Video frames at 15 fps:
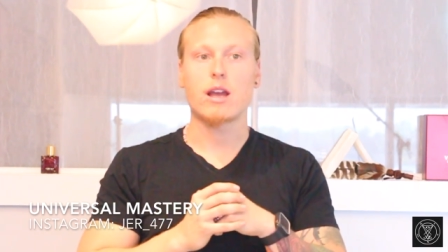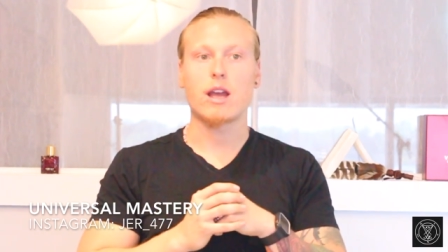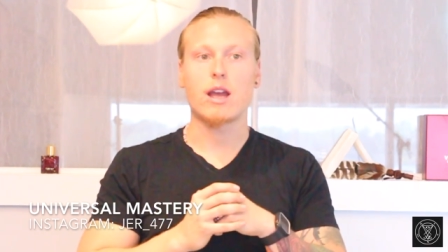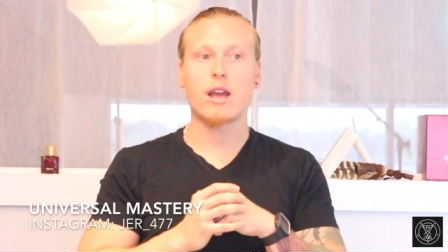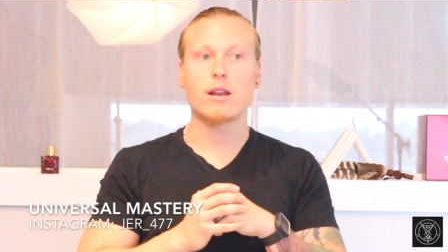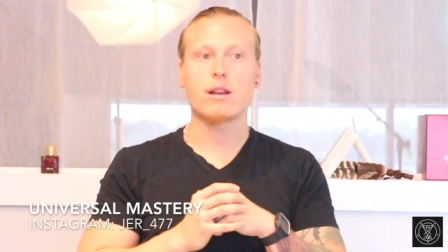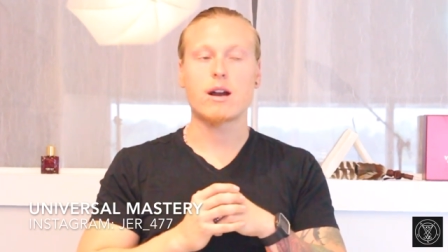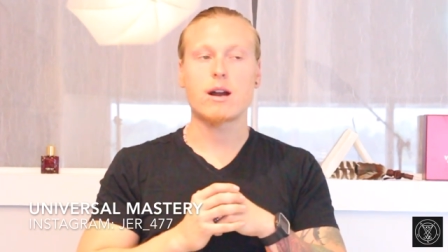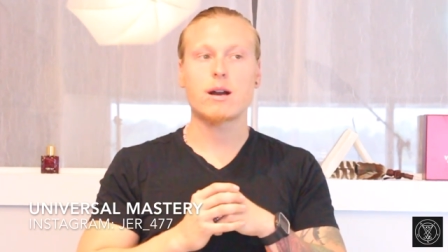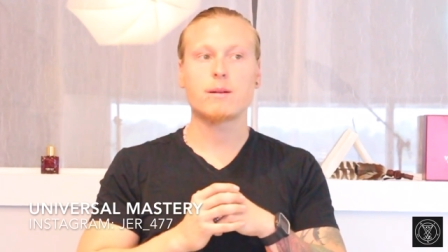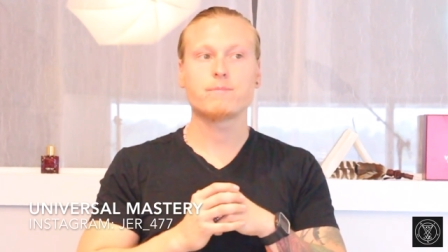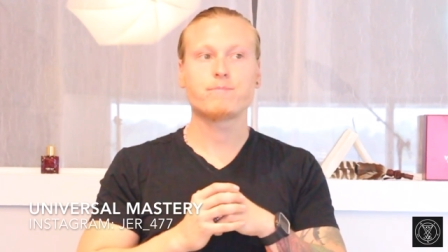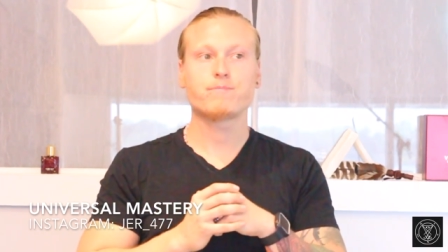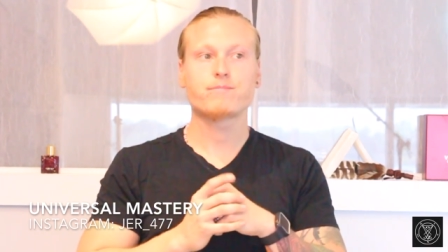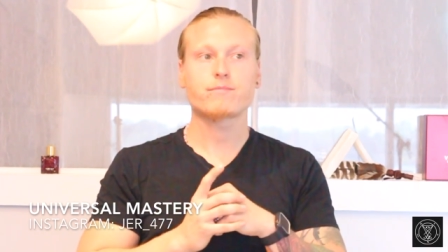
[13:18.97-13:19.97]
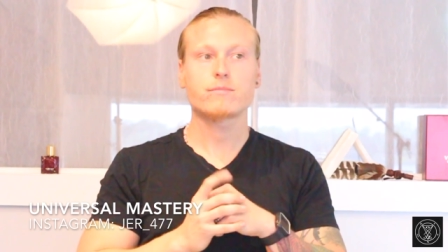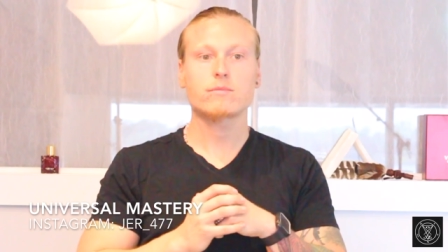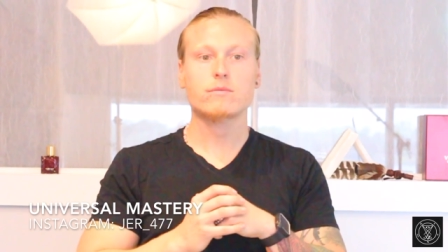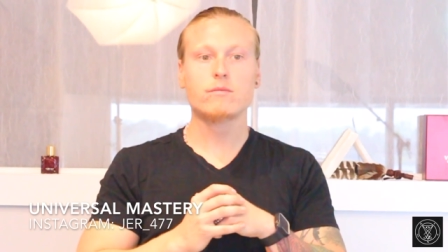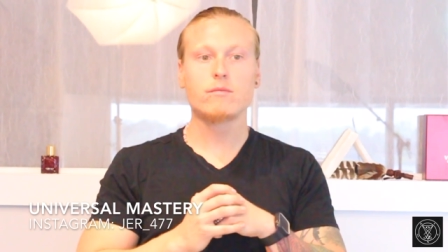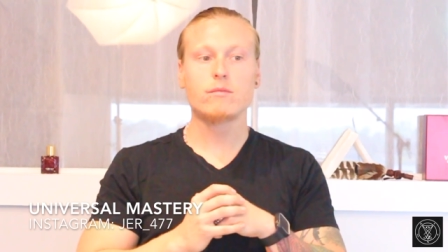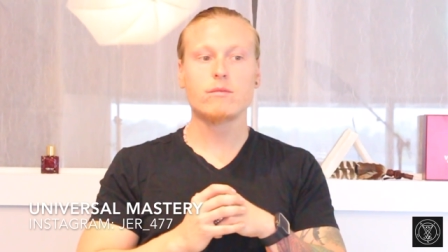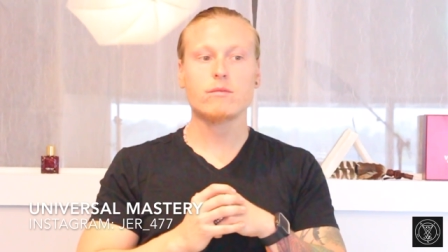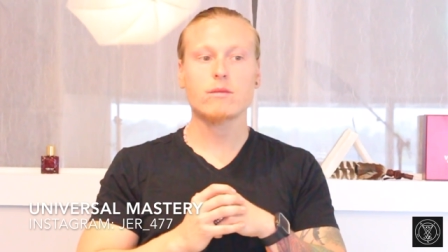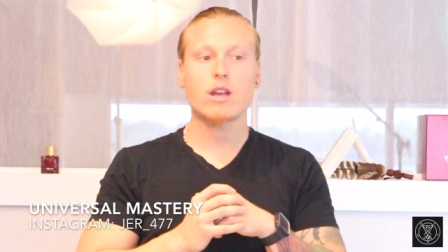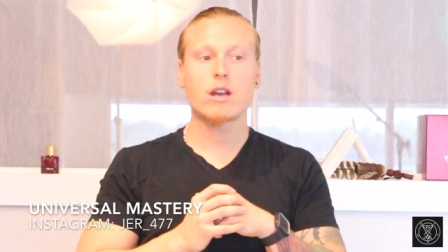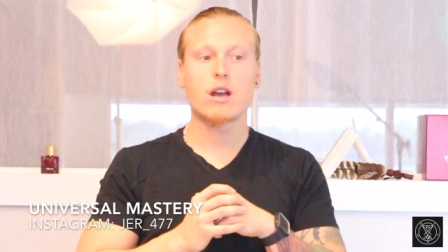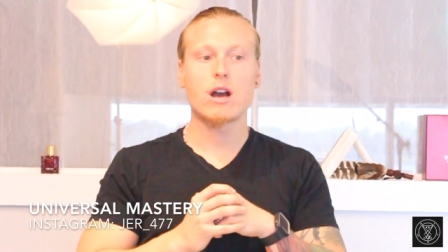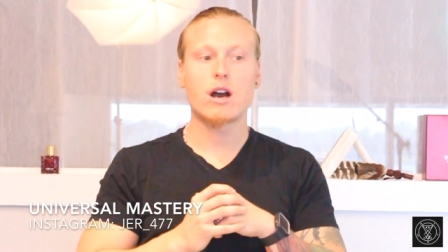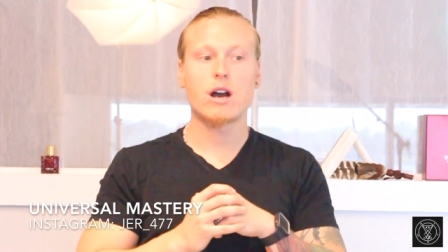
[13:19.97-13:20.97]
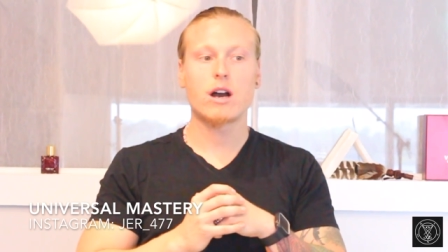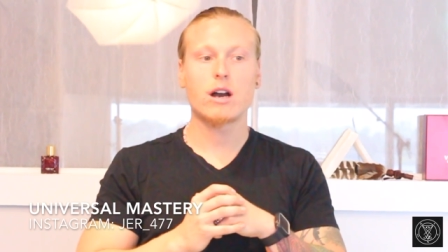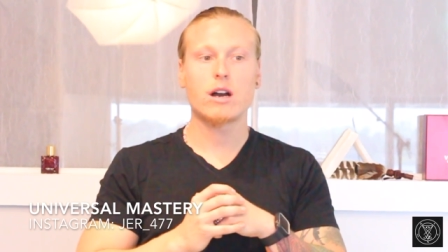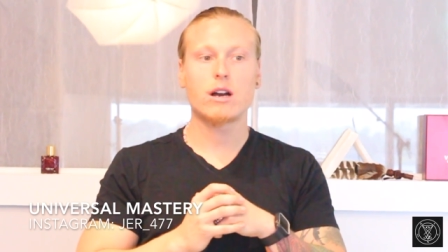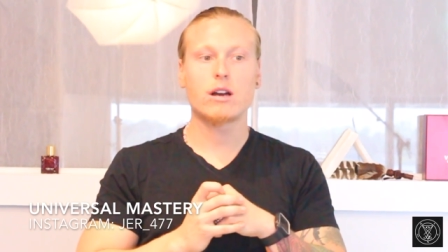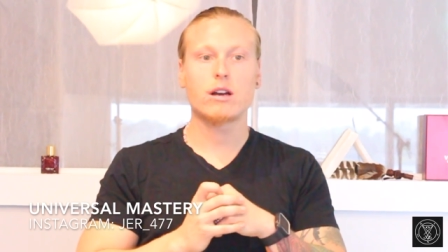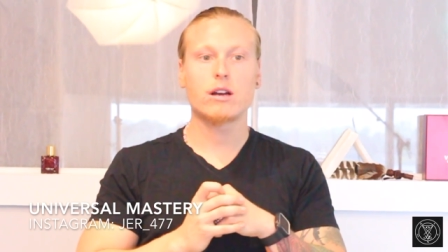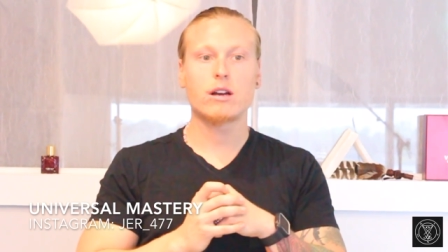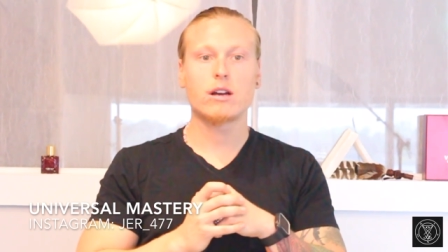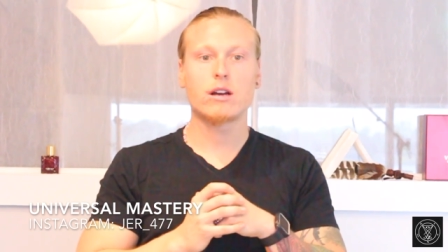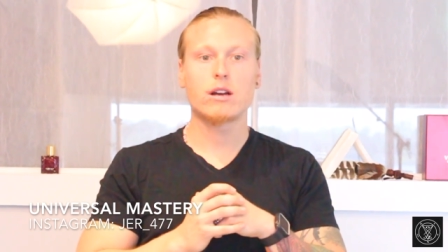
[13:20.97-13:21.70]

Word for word: And um, uh,